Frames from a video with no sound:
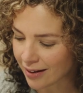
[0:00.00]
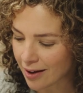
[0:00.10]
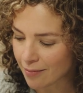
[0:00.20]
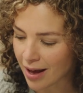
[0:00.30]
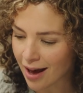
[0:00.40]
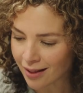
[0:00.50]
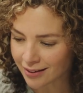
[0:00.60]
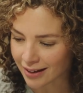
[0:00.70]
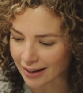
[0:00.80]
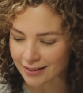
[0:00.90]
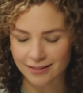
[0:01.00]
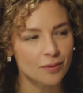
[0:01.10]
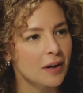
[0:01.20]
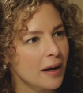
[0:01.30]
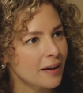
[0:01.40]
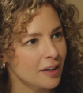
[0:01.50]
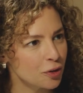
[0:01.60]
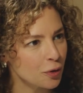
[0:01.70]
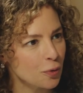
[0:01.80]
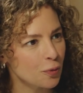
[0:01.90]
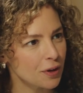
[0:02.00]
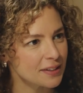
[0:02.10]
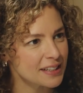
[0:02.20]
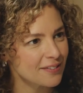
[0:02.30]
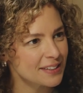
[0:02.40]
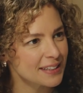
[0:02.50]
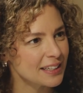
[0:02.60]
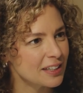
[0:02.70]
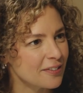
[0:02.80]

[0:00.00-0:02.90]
Holiday, in your own words, give us a little